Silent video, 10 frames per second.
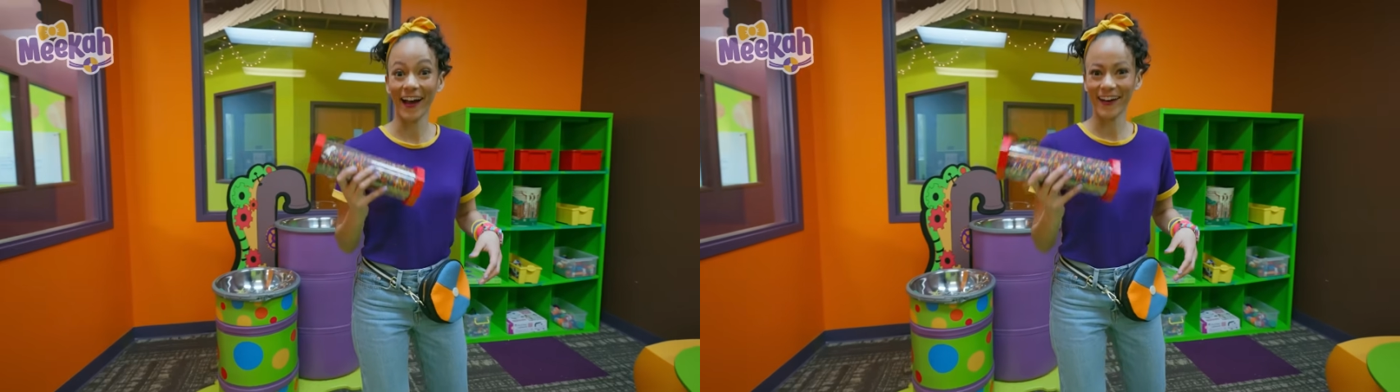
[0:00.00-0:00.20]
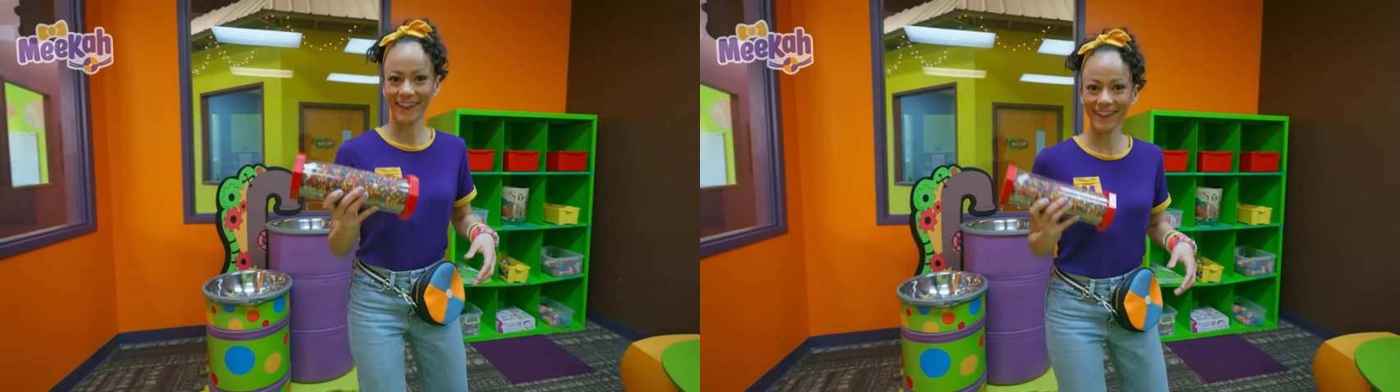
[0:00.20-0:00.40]

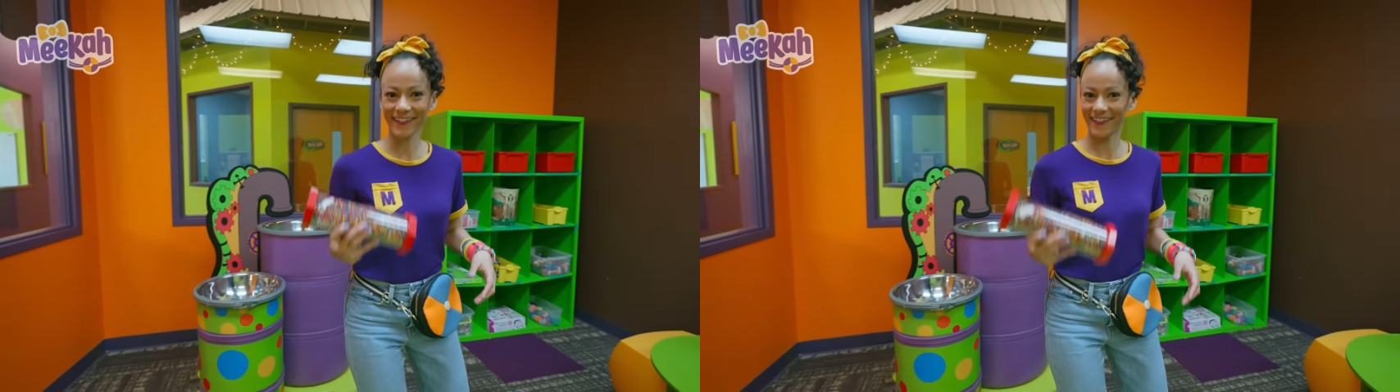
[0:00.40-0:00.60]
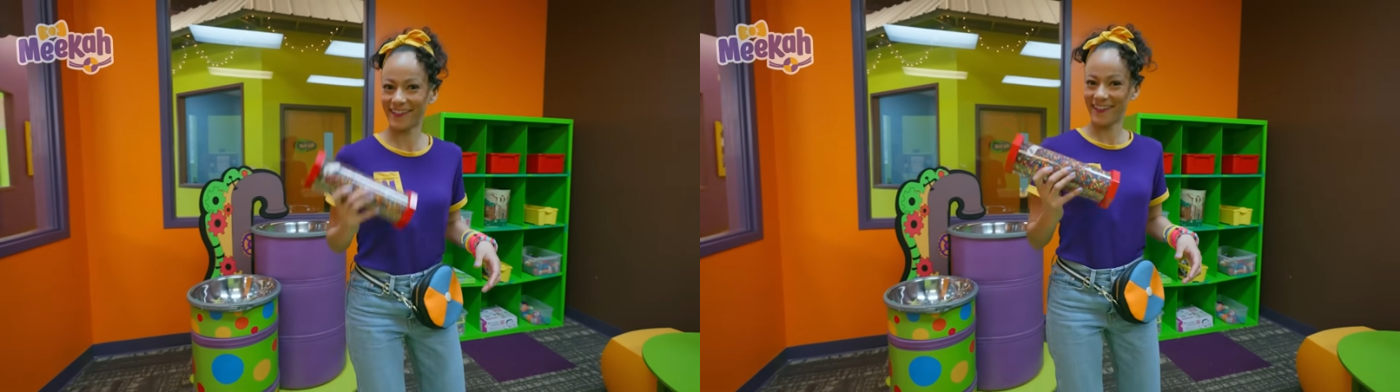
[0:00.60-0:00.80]

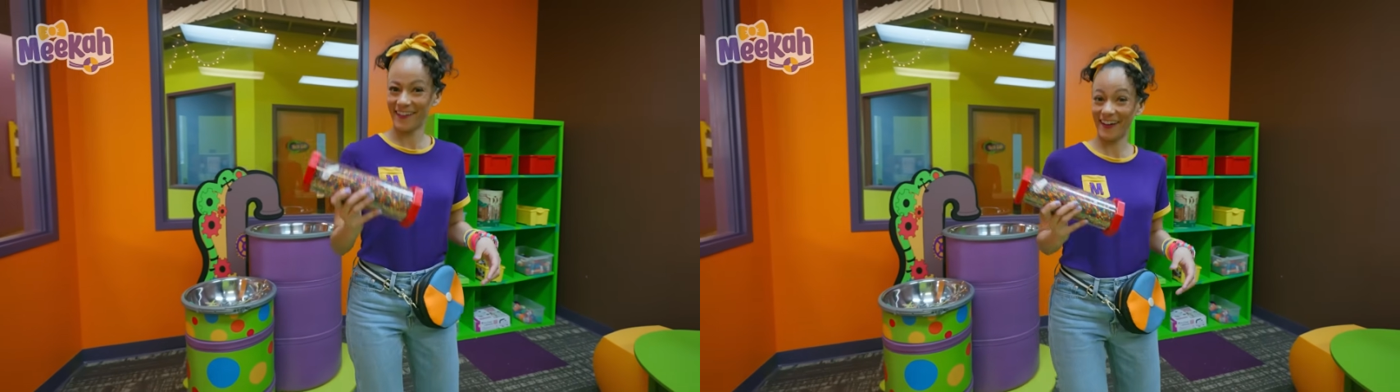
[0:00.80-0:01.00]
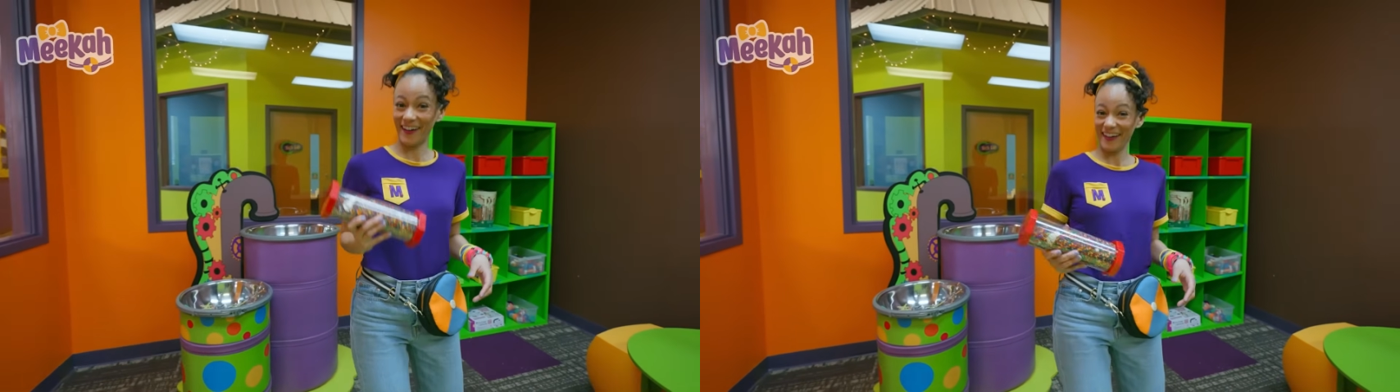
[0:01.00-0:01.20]

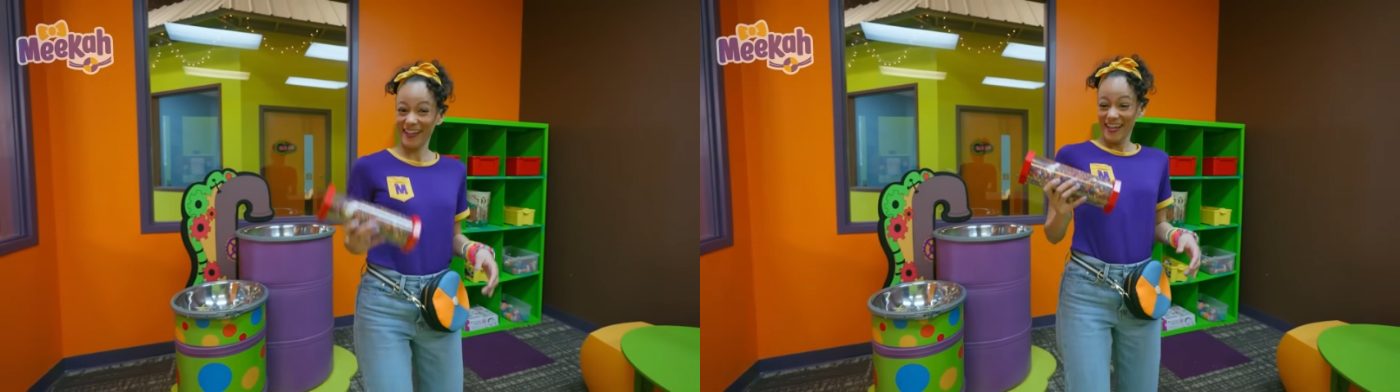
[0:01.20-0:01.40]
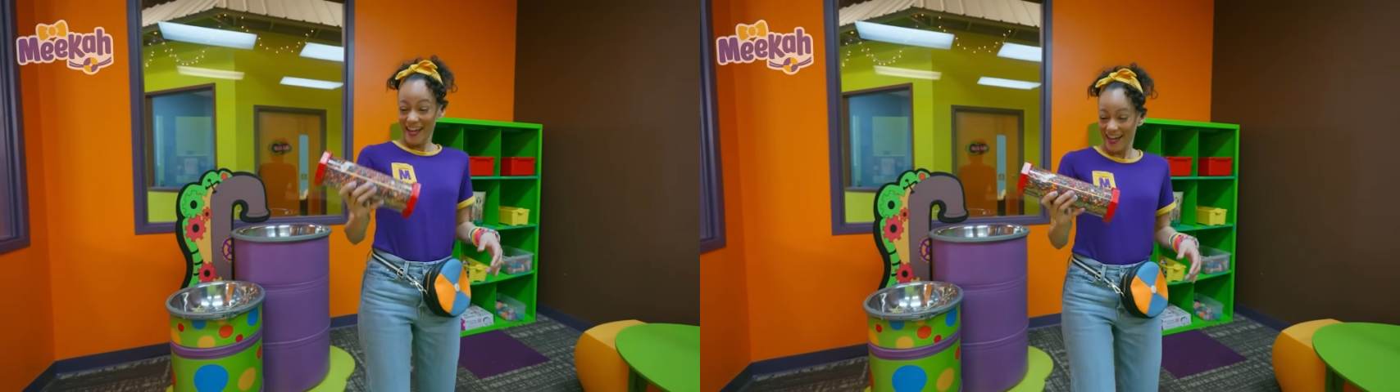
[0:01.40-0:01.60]
Oh,
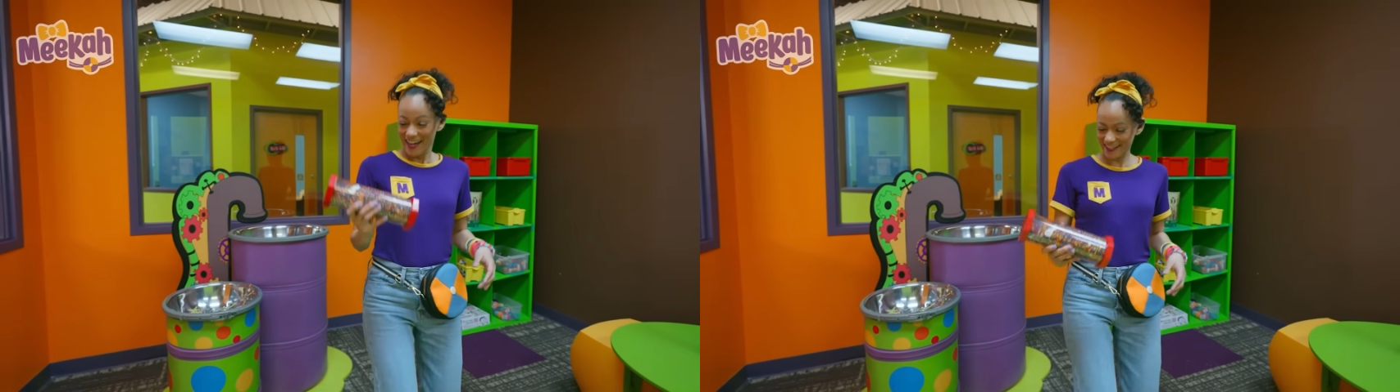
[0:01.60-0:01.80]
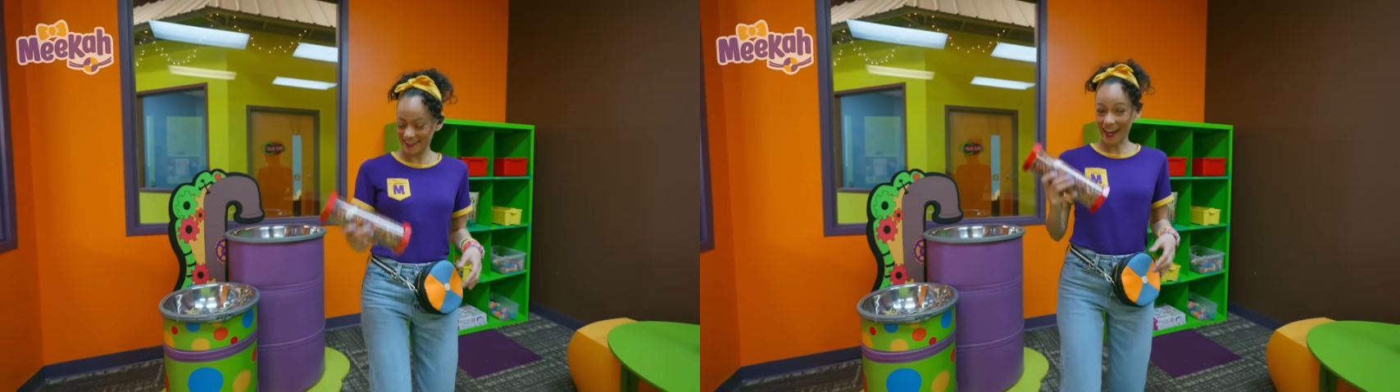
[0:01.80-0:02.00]

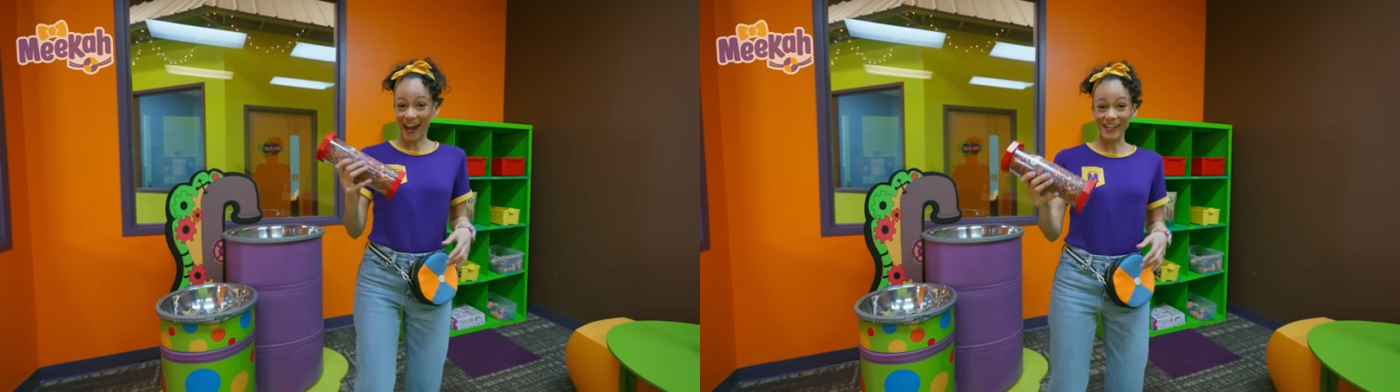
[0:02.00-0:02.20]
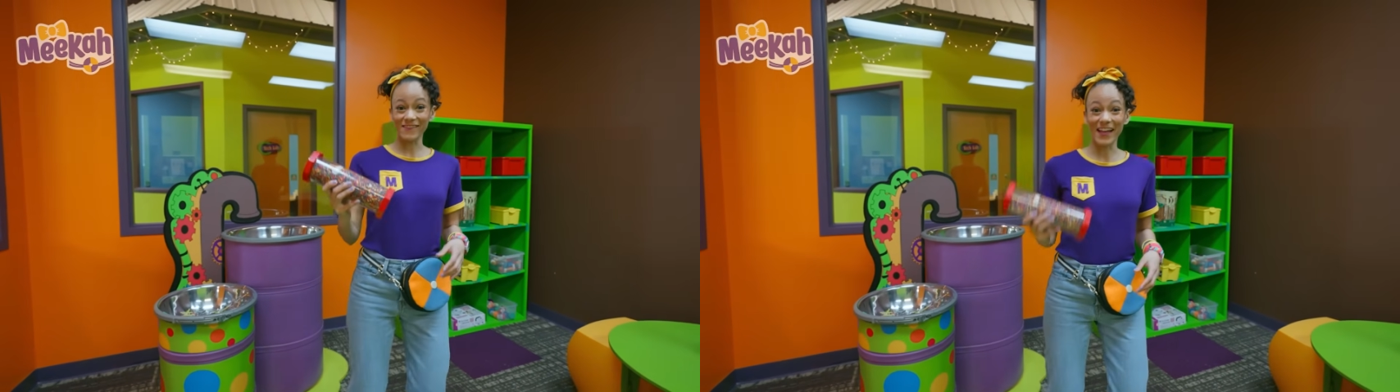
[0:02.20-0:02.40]
kind of